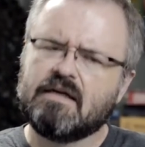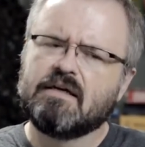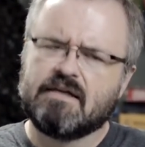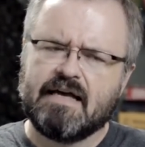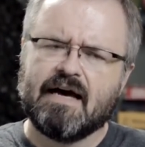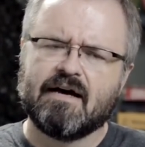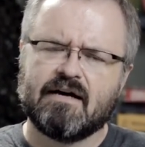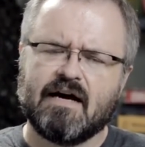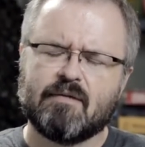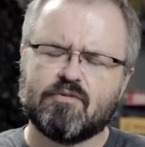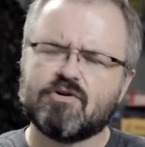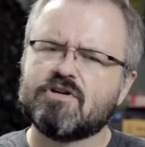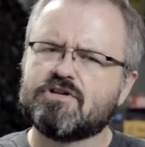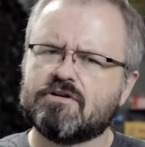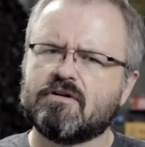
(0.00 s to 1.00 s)
yeah, I'm
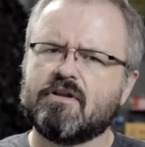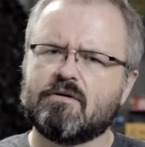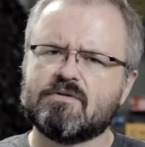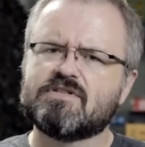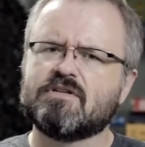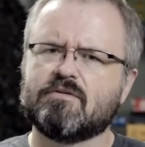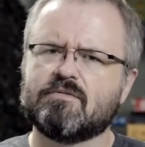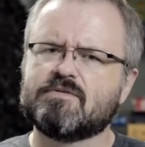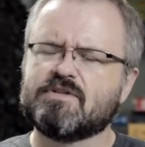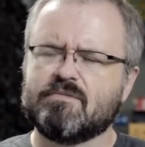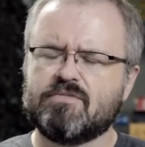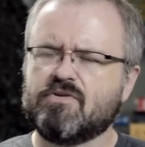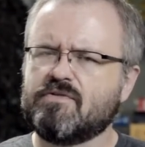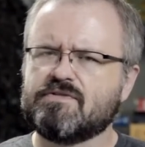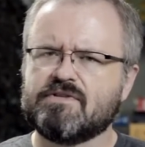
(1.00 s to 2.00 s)
pretty sure there were still some
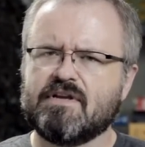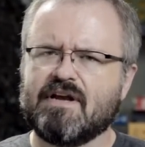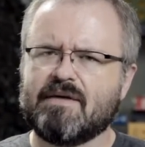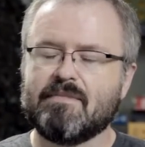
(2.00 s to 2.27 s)
booths that I